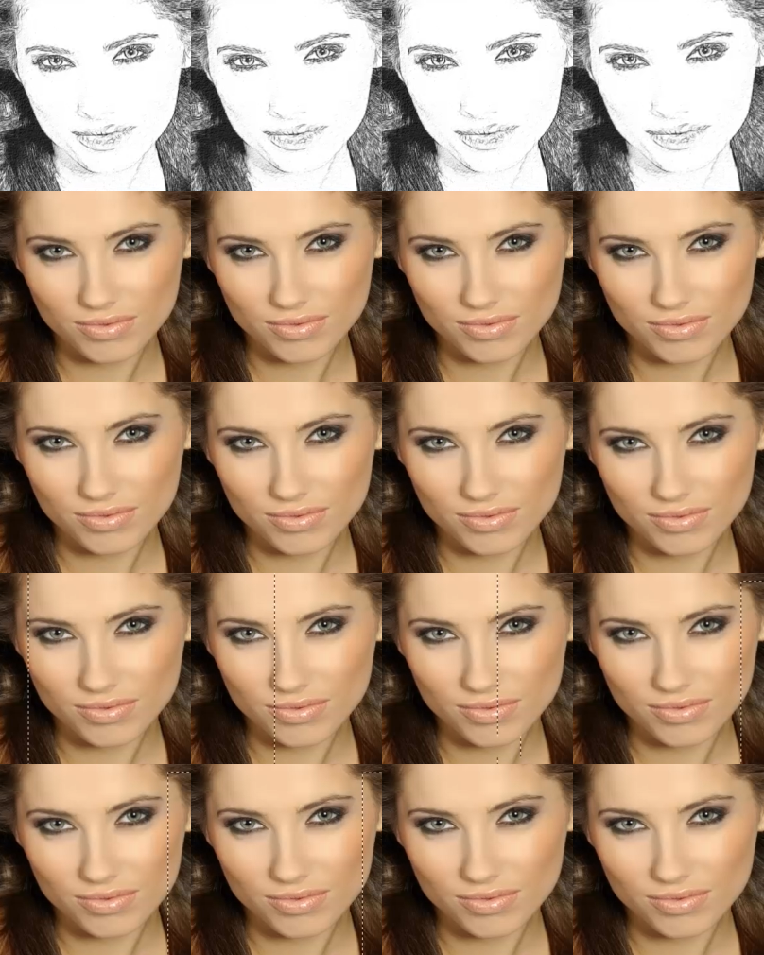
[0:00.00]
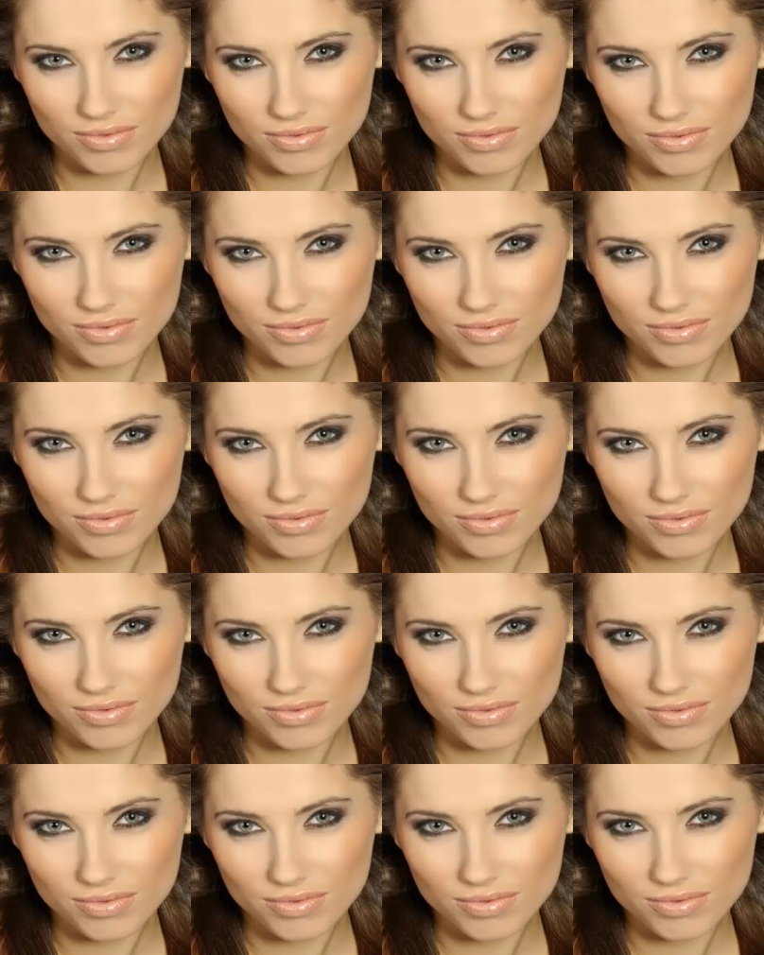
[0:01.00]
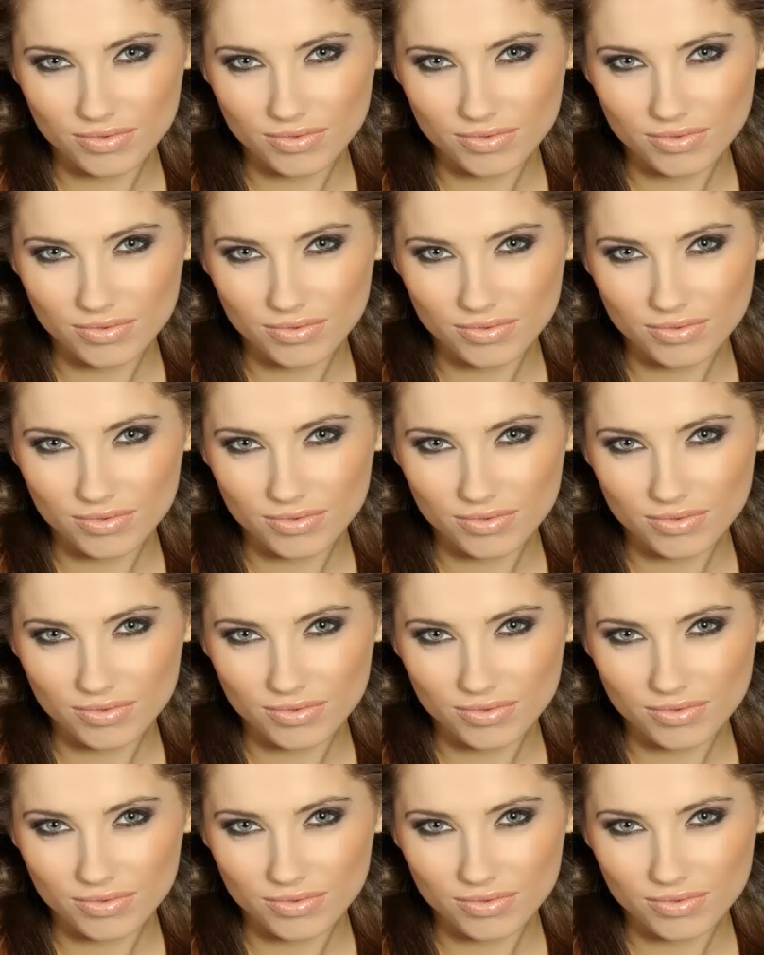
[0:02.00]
[no speech]